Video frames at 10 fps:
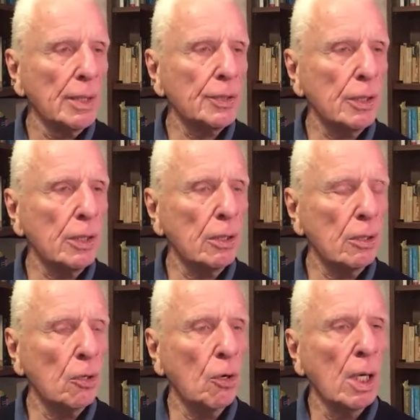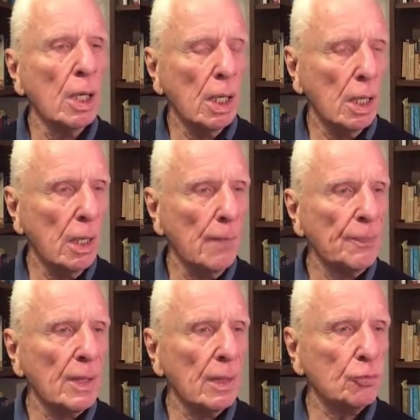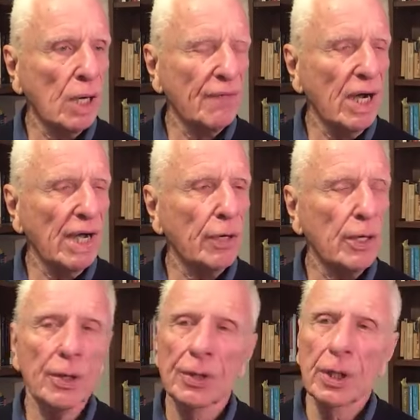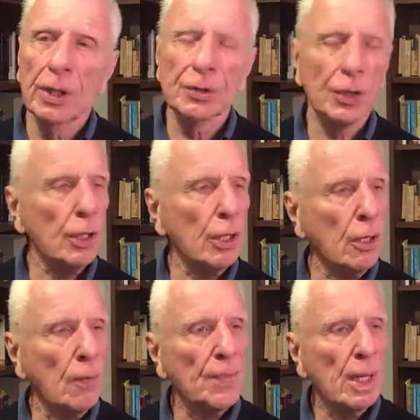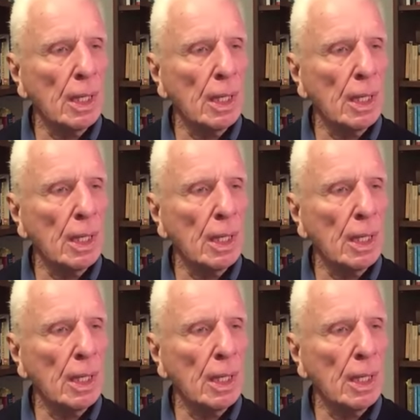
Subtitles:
to 2,500 years ago.